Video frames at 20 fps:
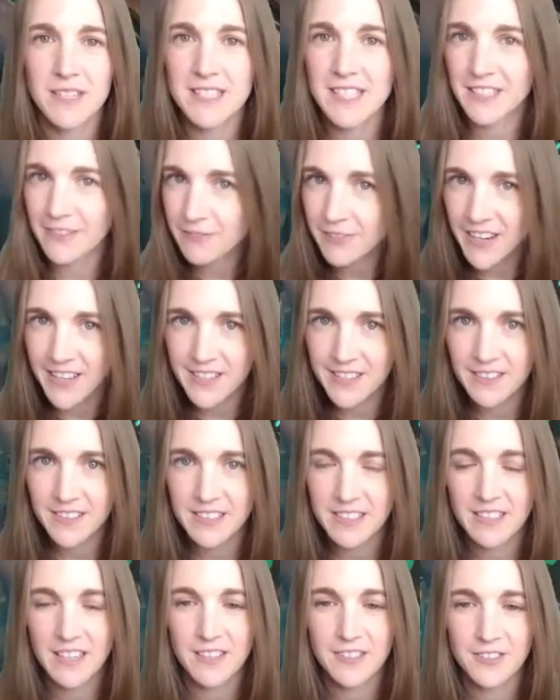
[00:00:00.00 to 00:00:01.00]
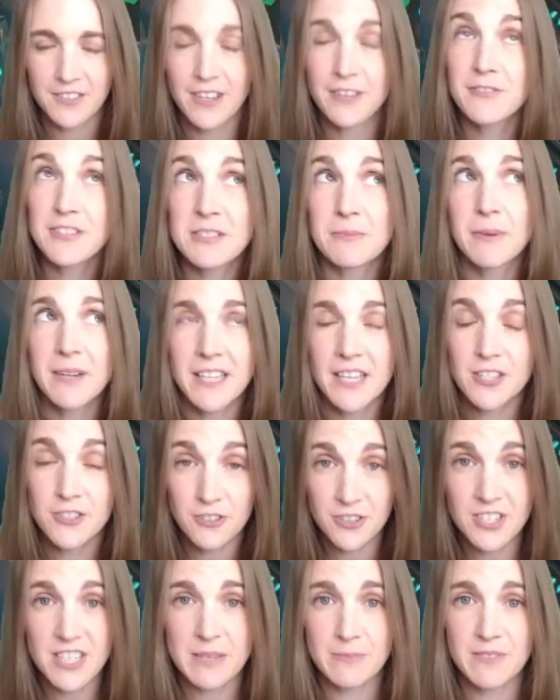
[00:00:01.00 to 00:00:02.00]
on your
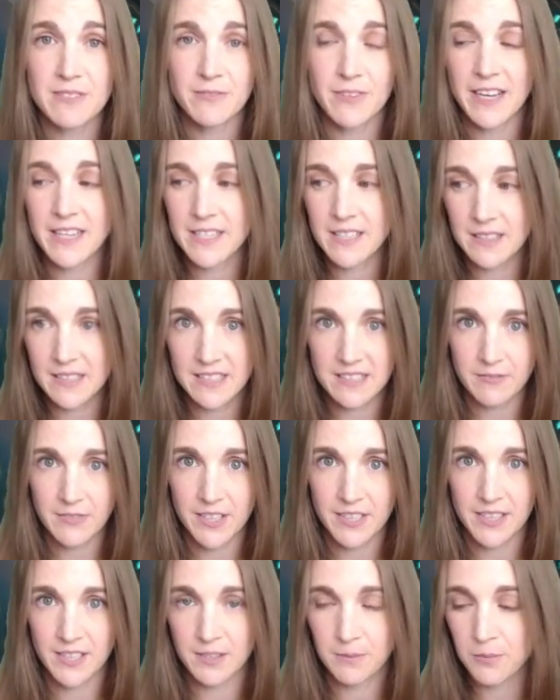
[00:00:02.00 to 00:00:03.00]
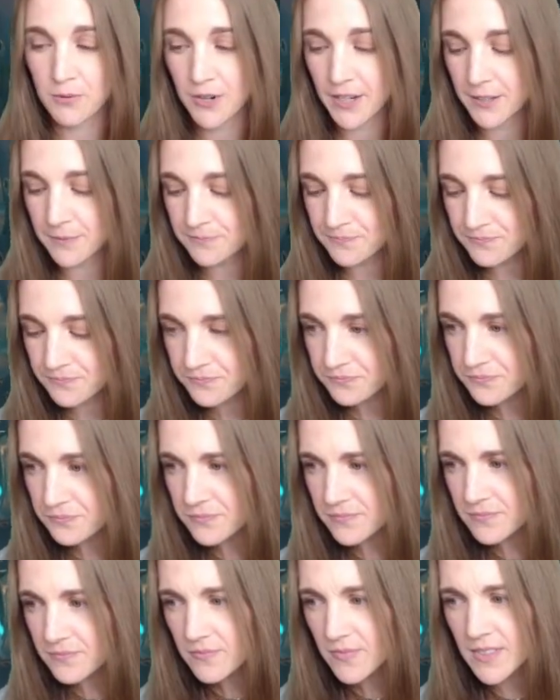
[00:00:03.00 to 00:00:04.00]
team is frantically defending the point.
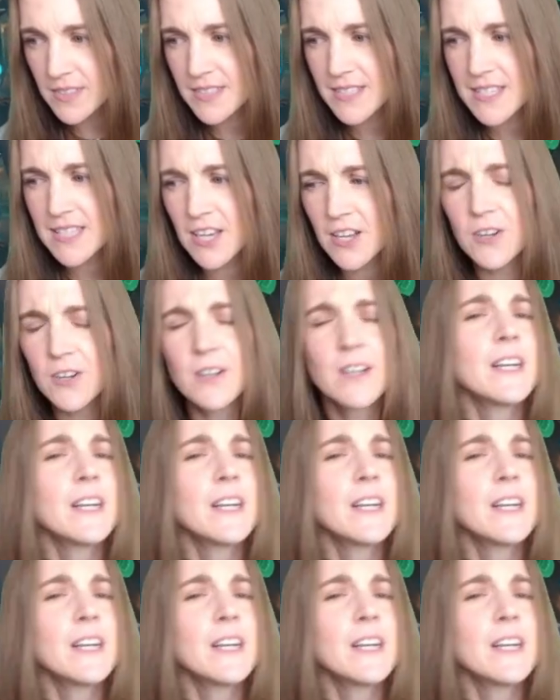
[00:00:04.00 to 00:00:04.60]
So